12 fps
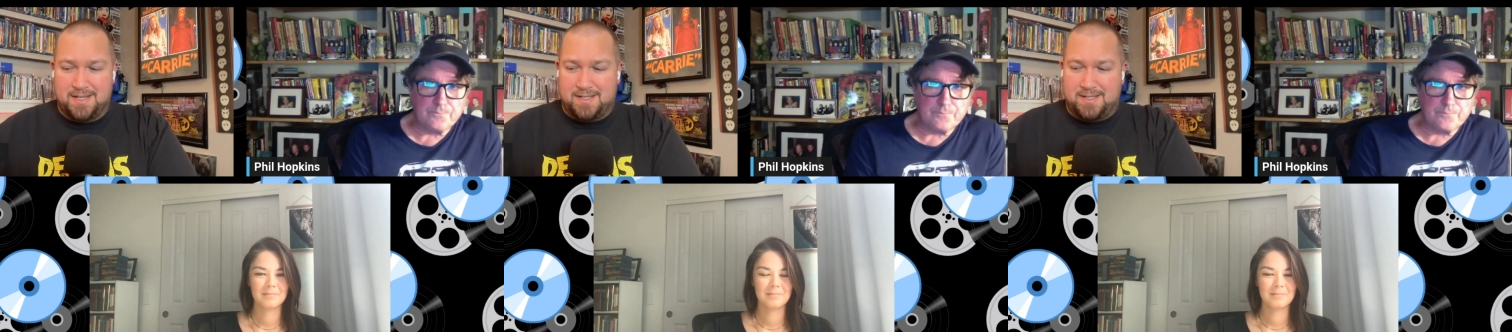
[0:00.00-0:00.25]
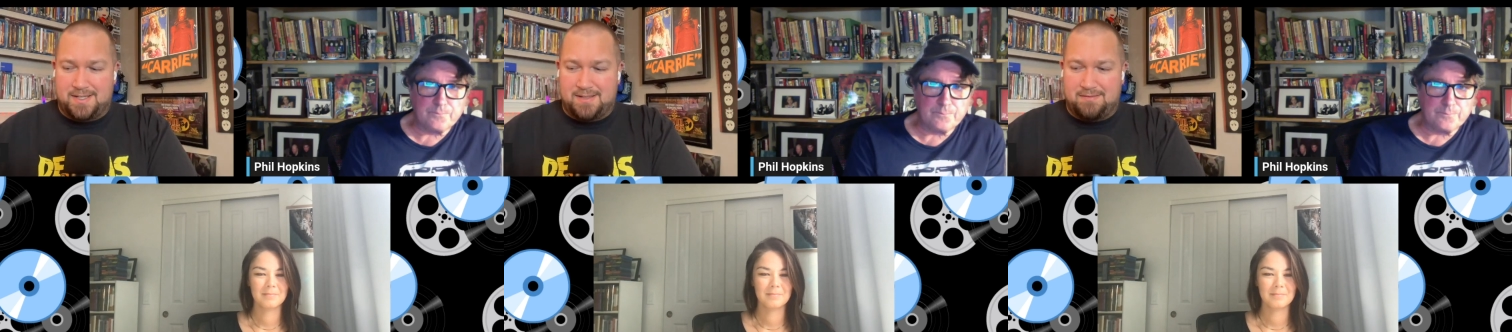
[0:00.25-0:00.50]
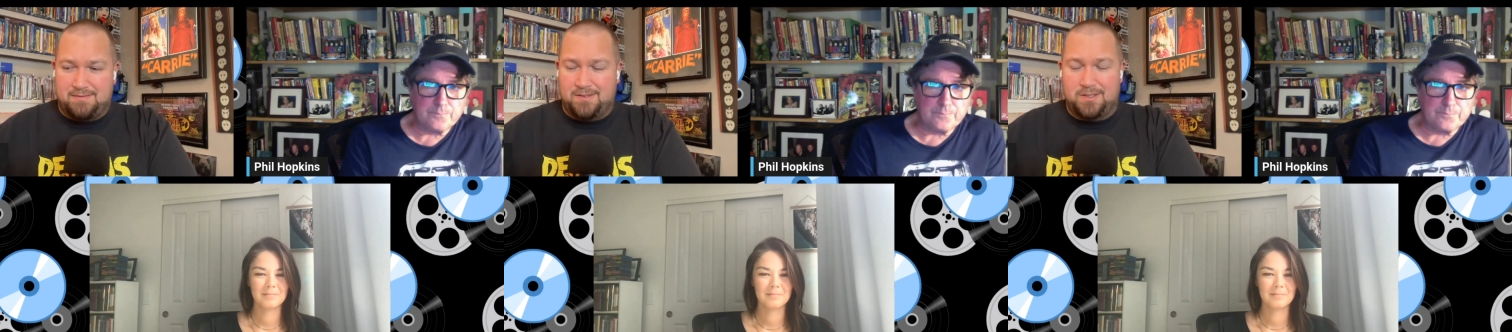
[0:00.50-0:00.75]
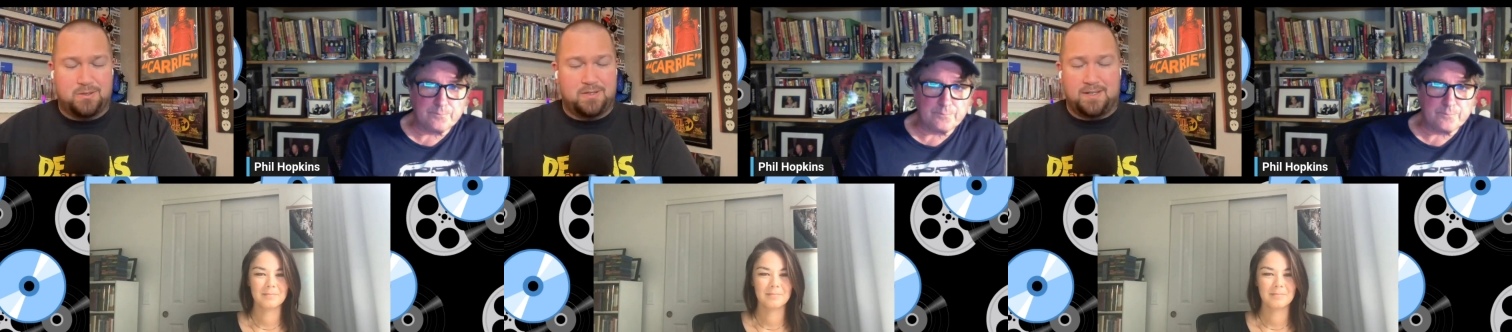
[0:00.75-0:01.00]
Speaker 1: uh,
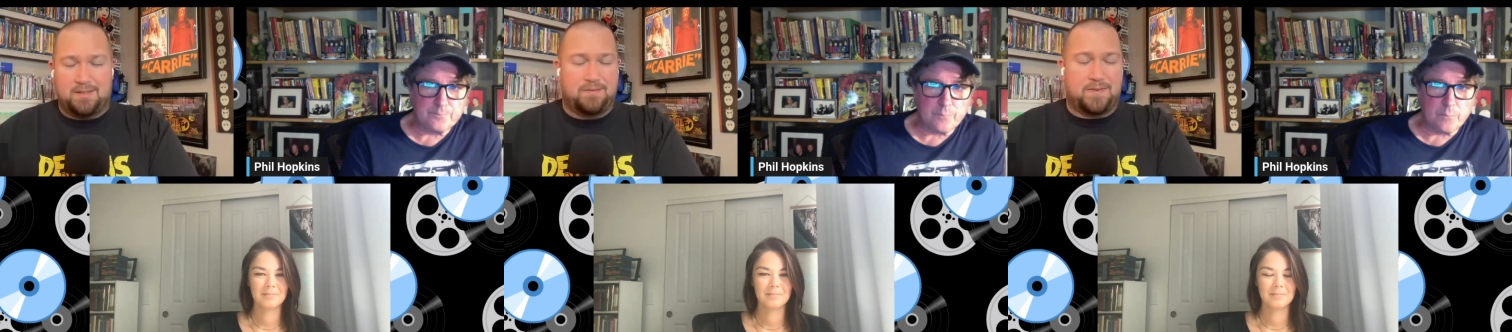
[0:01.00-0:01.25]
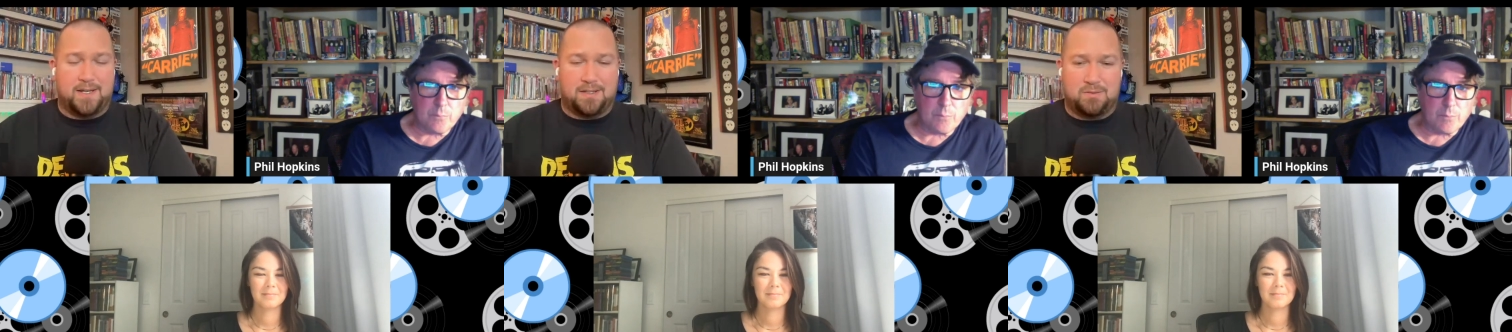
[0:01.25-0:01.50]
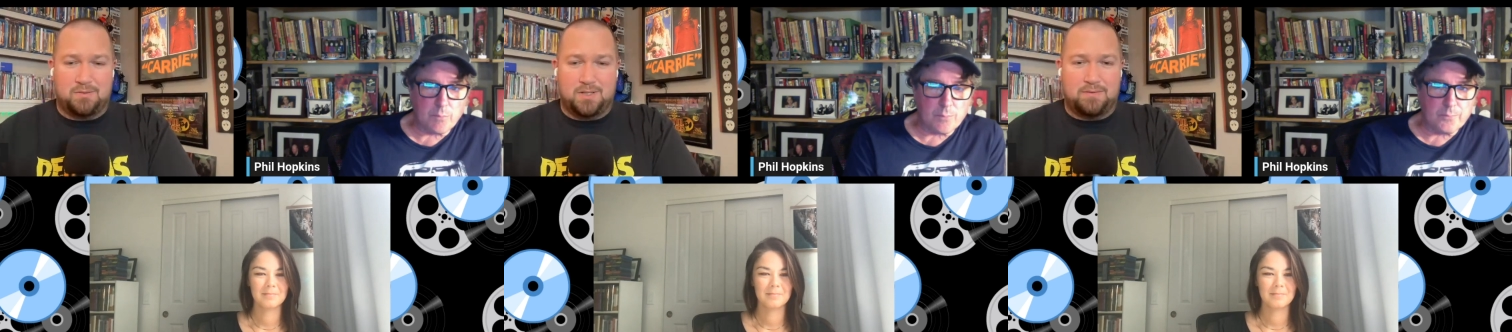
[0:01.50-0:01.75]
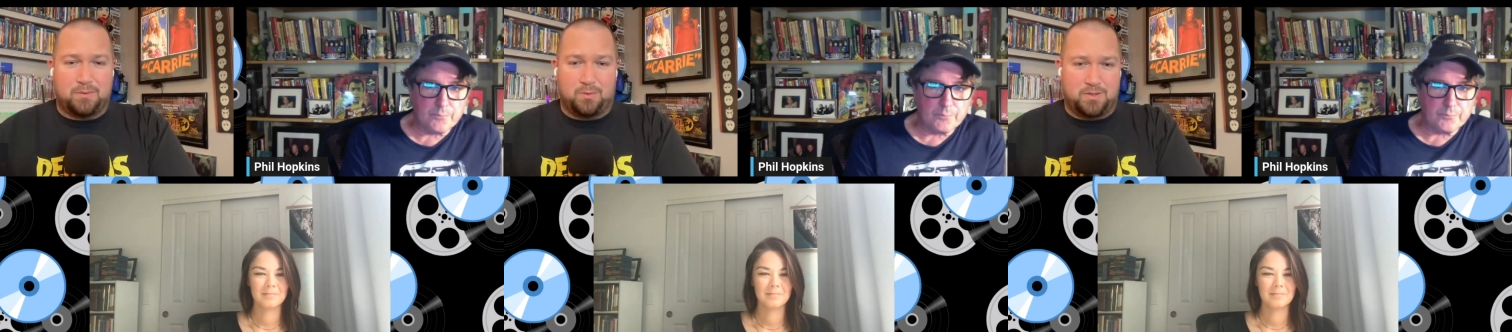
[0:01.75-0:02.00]
you know, if I could
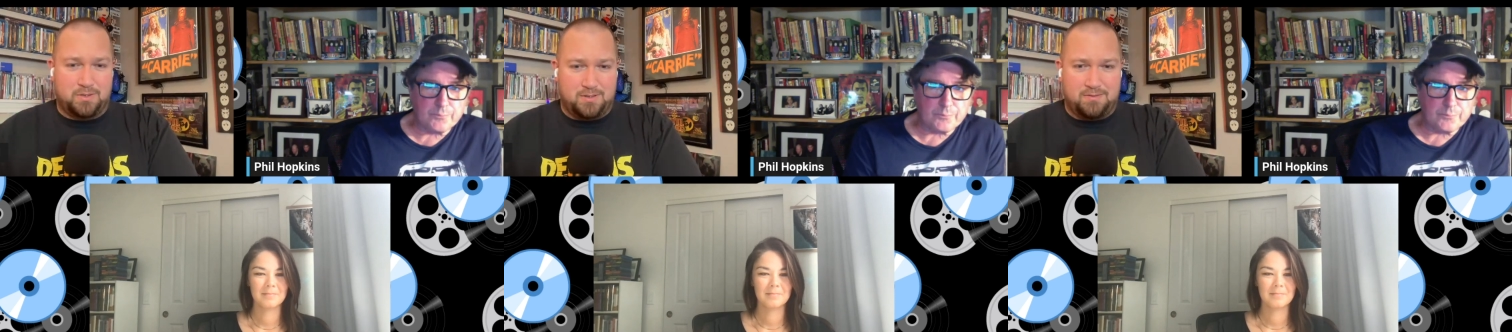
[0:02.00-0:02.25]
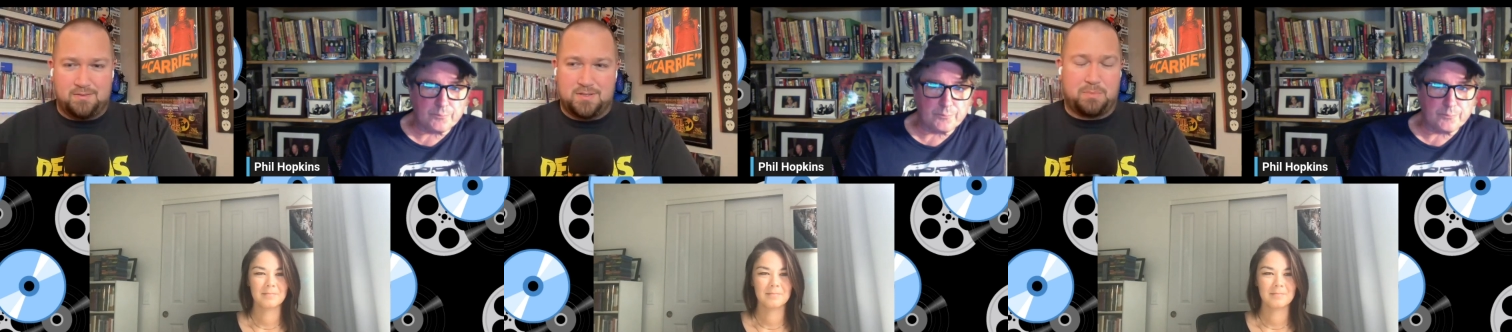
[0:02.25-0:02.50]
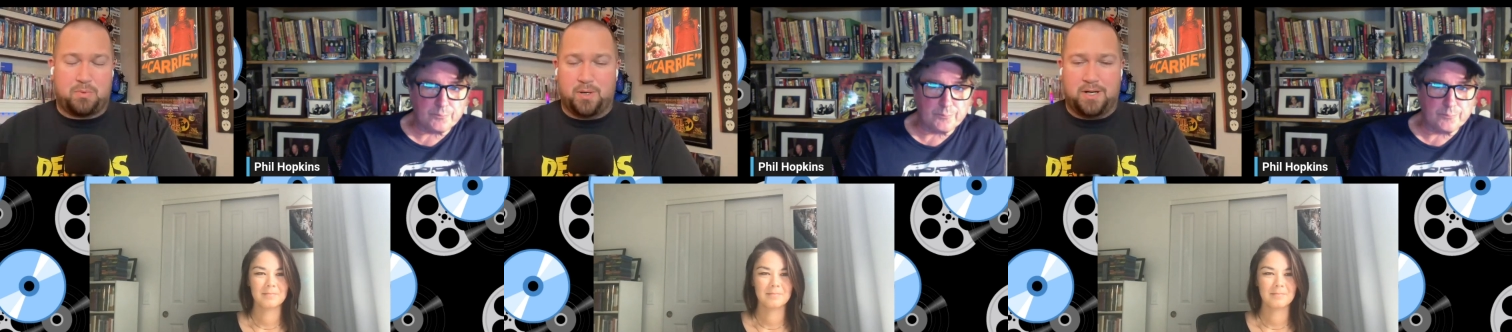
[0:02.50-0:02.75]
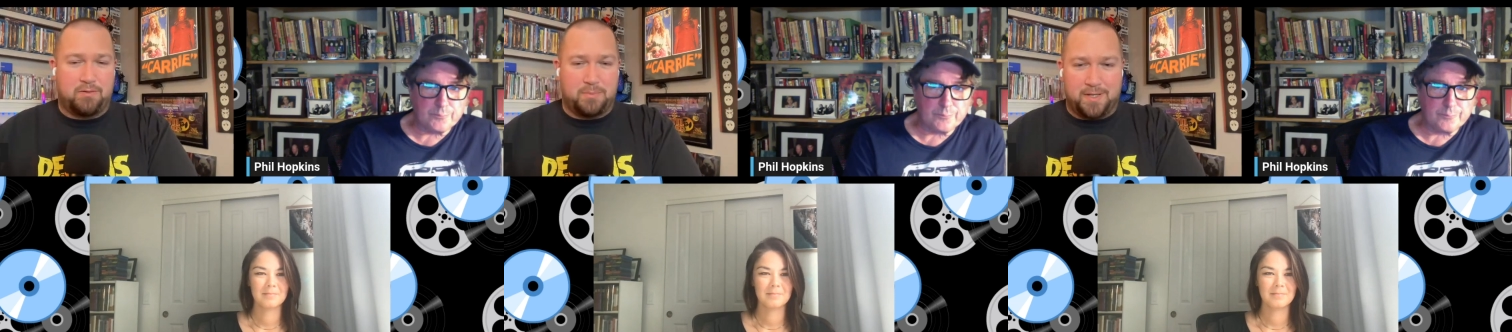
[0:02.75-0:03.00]
afford to support
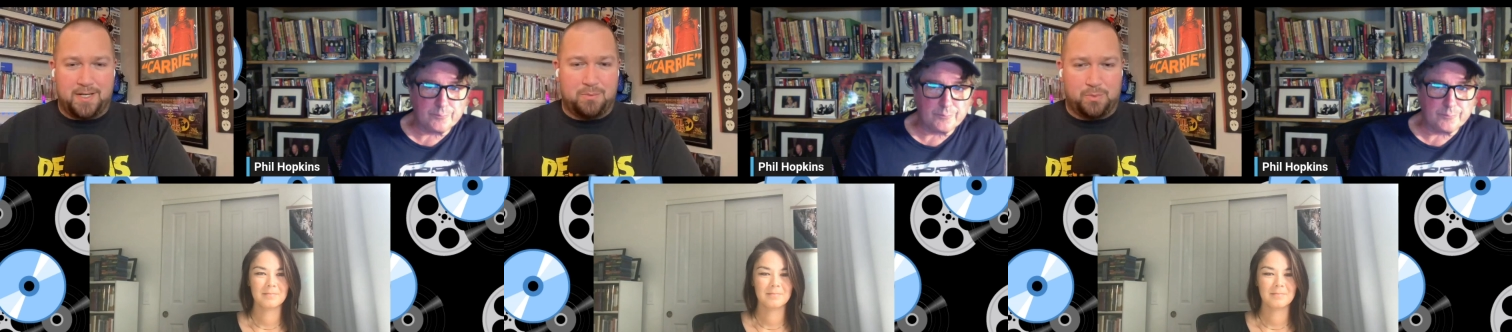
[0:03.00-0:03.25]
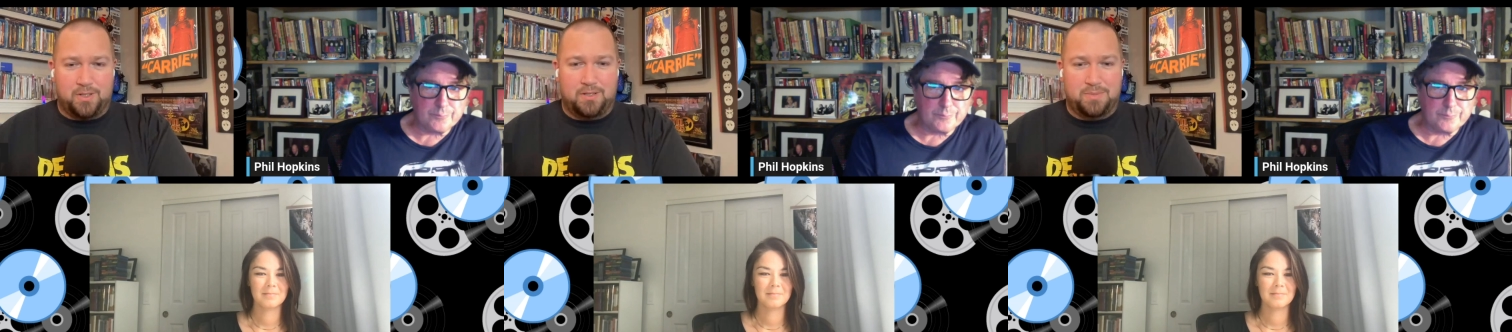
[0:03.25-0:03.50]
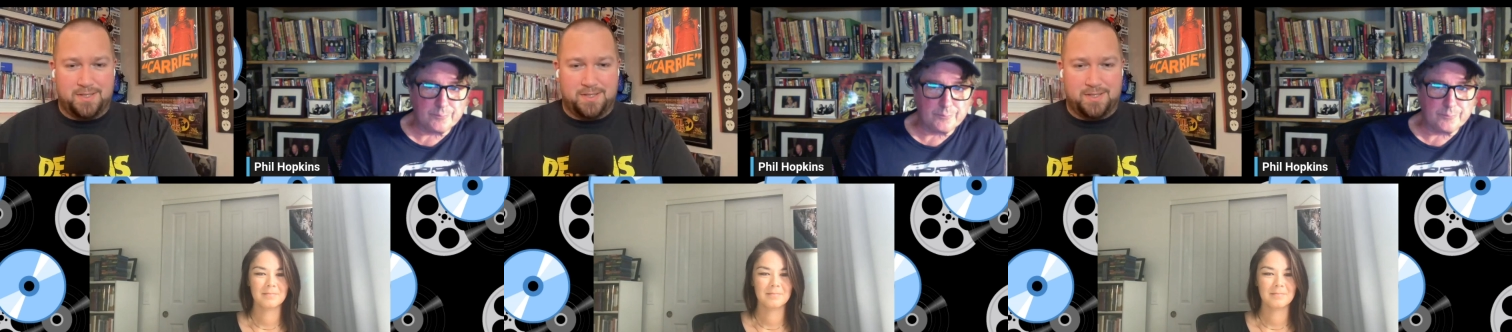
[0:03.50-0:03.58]
everybody, I would.